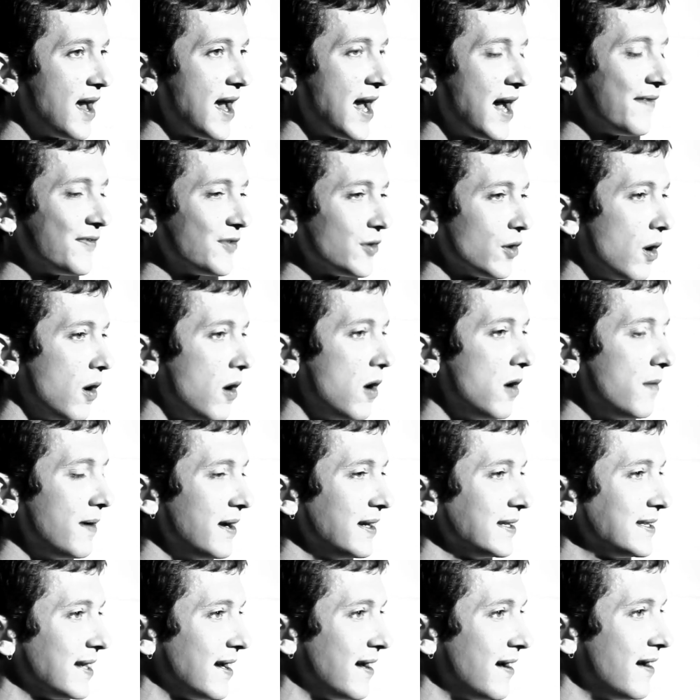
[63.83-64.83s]
After all
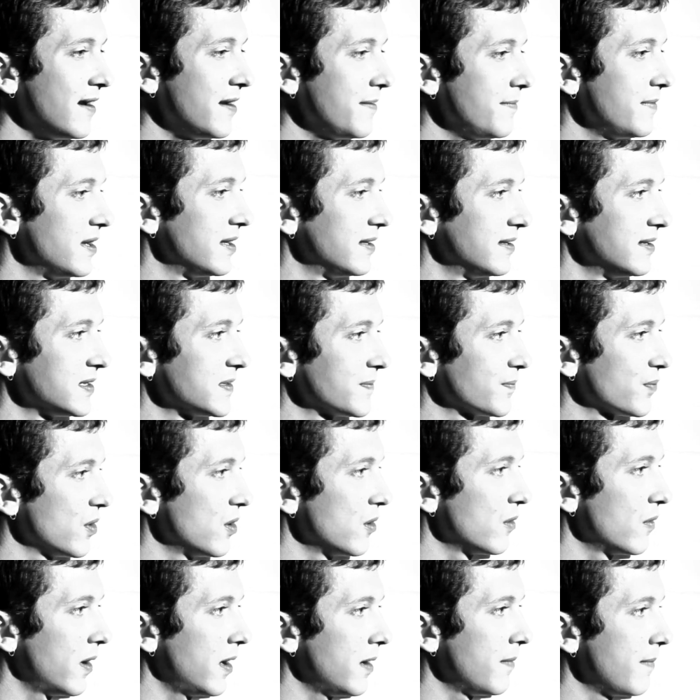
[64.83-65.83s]
my time in this
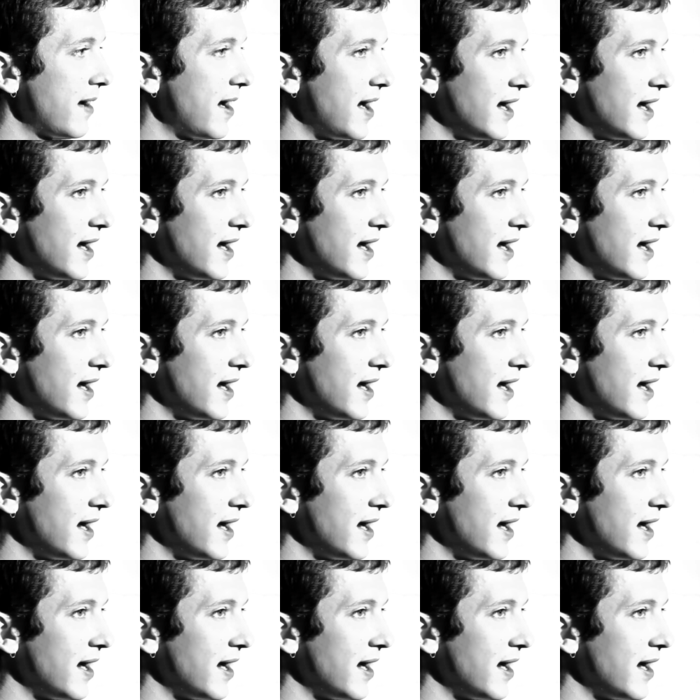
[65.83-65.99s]
program,